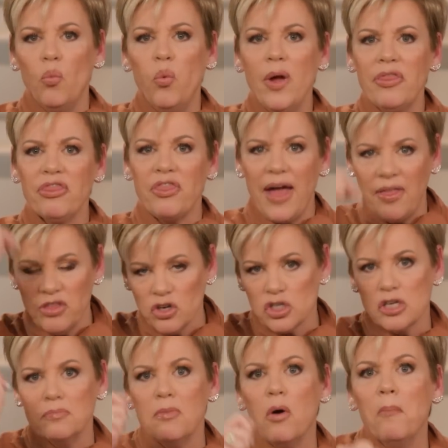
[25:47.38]
With that, there's
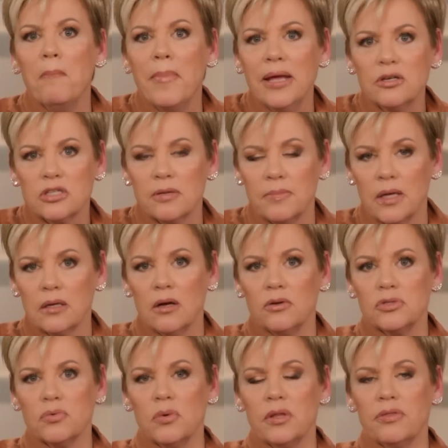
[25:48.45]
a momentum that
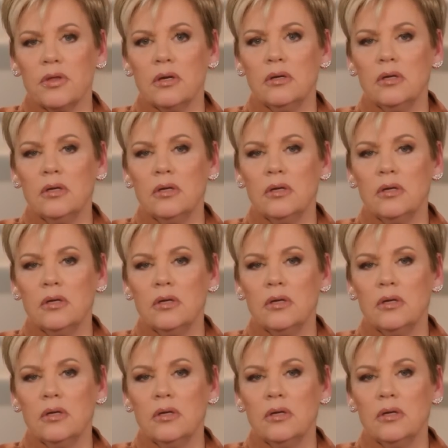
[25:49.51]
goes with it.